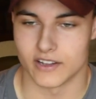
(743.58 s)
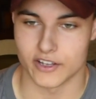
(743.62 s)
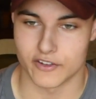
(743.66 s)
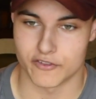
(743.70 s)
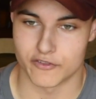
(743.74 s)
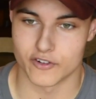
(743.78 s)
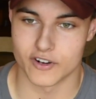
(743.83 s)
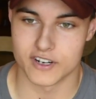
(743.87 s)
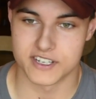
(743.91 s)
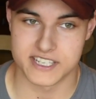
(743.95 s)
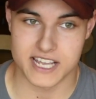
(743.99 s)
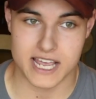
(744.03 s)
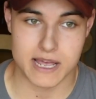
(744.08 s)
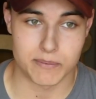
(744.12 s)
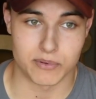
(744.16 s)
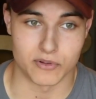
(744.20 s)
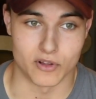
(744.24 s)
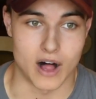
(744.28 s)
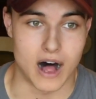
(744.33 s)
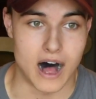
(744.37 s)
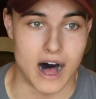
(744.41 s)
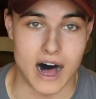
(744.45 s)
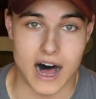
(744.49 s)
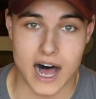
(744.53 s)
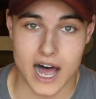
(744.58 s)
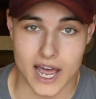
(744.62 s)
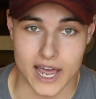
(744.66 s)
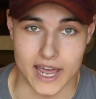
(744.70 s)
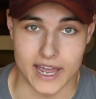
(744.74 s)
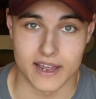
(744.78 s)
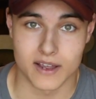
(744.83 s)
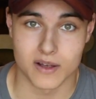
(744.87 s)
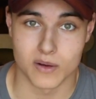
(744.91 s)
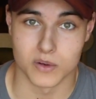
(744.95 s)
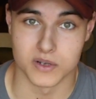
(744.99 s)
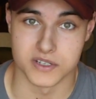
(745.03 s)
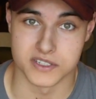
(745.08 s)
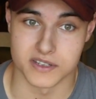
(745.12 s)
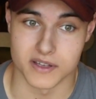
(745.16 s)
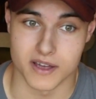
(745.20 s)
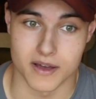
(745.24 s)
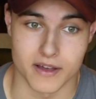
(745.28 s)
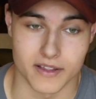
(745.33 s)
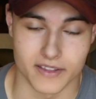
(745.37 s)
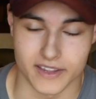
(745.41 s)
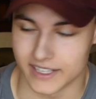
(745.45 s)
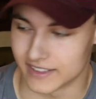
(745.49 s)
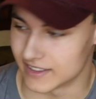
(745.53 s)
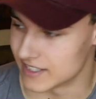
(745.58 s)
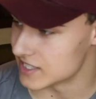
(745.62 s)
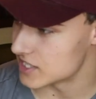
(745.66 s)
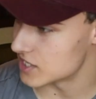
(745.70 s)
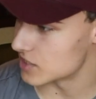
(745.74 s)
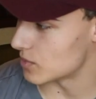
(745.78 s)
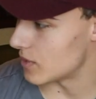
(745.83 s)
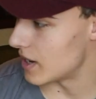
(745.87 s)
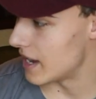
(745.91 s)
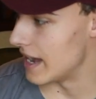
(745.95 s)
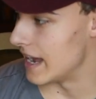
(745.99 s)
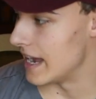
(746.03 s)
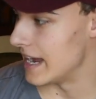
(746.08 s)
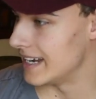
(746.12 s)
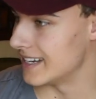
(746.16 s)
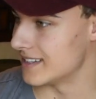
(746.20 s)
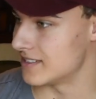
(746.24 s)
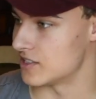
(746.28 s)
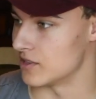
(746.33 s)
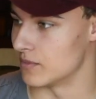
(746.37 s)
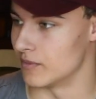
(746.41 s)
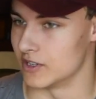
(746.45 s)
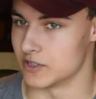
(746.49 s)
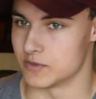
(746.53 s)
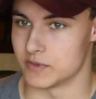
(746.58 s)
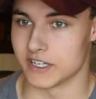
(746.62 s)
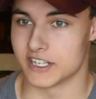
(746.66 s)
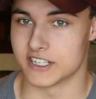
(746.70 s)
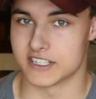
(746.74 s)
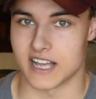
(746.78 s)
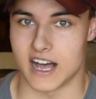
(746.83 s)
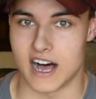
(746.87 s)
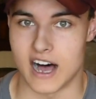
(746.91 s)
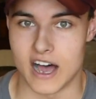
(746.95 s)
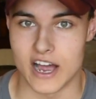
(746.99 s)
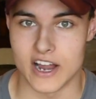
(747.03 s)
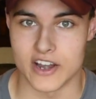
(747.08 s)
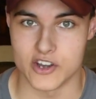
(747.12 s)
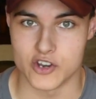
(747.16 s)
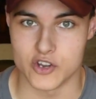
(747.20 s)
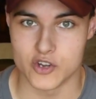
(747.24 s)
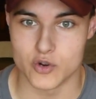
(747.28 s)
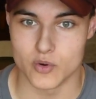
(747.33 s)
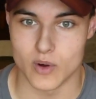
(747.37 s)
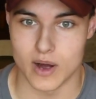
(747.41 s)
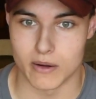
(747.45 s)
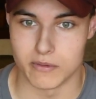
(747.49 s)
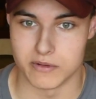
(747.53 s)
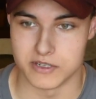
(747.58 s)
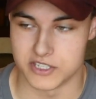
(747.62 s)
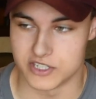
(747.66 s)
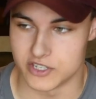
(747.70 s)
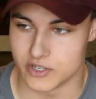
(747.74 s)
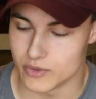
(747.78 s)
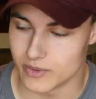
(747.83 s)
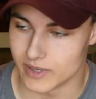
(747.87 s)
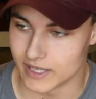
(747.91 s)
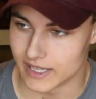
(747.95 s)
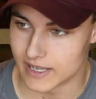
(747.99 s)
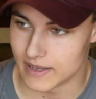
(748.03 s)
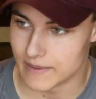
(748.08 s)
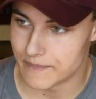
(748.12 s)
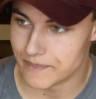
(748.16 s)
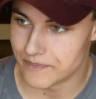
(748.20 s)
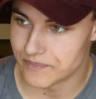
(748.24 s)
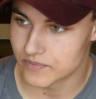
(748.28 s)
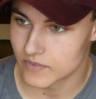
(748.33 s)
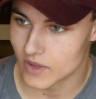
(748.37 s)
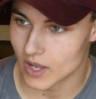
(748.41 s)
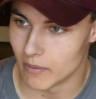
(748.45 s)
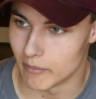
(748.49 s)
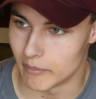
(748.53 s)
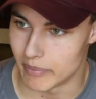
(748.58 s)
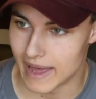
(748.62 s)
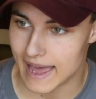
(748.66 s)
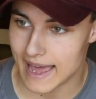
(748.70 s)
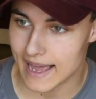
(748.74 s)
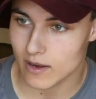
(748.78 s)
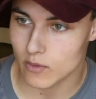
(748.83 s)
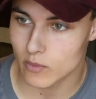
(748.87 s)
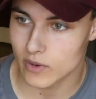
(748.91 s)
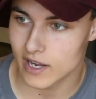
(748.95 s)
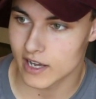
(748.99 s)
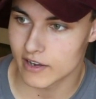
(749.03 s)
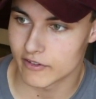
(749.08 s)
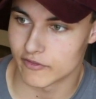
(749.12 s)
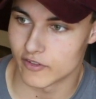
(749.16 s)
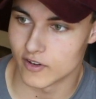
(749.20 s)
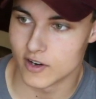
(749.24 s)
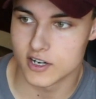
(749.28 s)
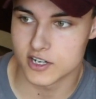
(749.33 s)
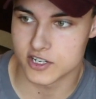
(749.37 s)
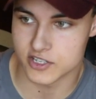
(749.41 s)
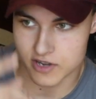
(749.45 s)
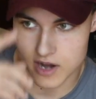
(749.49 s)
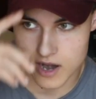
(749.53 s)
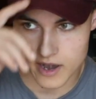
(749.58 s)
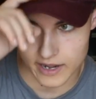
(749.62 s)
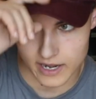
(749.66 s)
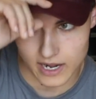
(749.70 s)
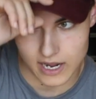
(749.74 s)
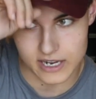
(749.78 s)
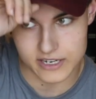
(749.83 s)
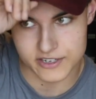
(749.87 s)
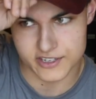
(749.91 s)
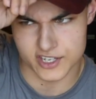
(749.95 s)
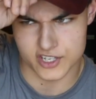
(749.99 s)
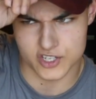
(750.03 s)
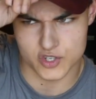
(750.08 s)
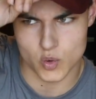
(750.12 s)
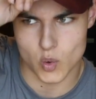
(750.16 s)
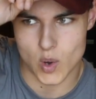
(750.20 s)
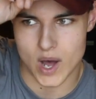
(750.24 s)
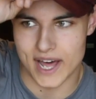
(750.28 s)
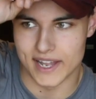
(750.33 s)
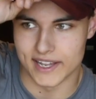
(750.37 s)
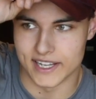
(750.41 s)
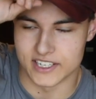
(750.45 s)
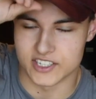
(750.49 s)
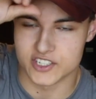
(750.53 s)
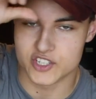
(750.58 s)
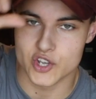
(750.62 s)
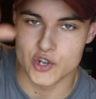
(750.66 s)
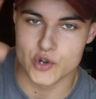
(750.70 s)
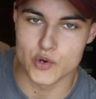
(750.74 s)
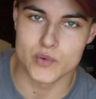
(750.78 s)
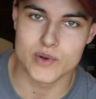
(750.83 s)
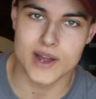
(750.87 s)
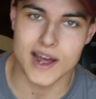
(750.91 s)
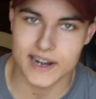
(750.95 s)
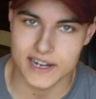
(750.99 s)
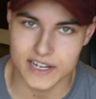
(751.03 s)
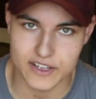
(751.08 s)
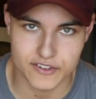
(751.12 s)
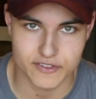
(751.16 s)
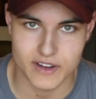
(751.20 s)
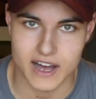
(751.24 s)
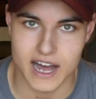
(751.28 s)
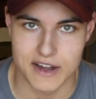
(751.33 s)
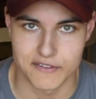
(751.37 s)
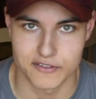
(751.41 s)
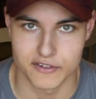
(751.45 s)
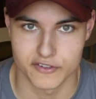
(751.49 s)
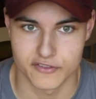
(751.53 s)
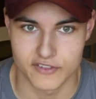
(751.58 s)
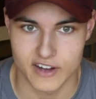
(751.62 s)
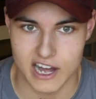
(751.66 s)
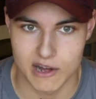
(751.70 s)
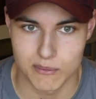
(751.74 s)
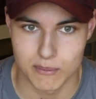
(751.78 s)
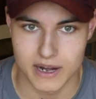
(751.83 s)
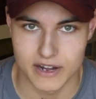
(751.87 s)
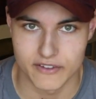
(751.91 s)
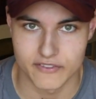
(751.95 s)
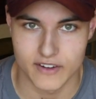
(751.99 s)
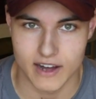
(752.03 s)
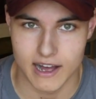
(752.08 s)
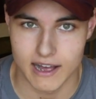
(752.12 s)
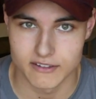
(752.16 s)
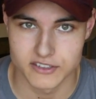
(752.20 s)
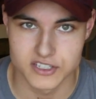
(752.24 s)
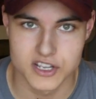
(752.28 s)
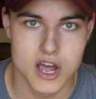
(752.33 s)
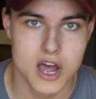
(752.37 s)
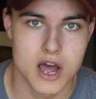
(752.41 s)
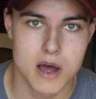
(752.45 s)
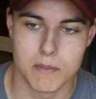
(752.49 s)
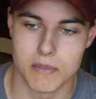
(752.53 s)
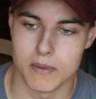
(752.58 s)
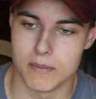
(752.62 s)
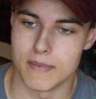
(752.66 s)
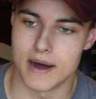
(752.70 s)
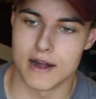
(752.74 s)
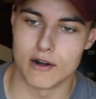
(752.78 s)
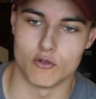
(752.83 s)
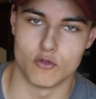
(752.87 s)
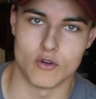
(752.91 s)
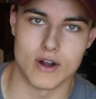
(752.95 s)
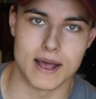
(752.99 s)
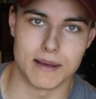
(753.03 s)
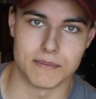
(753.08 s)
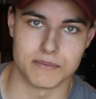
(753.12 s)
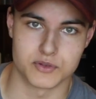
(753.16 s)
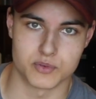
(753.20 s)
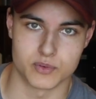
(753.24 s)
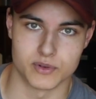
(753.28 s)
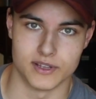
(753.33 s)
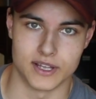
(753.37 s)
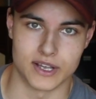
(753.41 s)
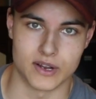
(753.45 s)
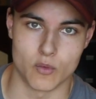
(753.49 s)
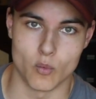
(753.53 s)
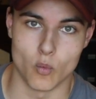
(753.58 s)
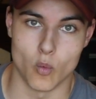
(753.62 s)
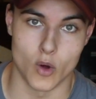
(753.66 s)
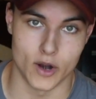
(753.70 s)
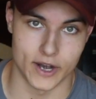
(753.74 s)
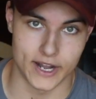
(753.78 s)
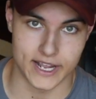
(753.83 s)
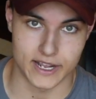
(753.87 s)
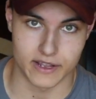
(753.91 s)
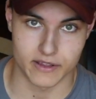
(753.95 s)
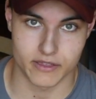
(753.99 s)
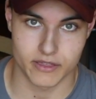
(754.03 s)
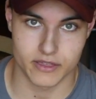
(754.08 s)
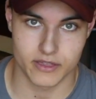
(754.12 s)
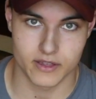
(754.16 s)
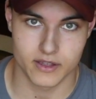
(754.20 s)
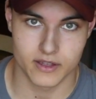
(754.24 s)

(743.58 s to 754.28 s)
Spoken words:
for example, I was, this is why I hate it so much, because I knew I was doing it. Back when I first started, I used to squat like 295 for 5x5s, but my reps were like 1/8.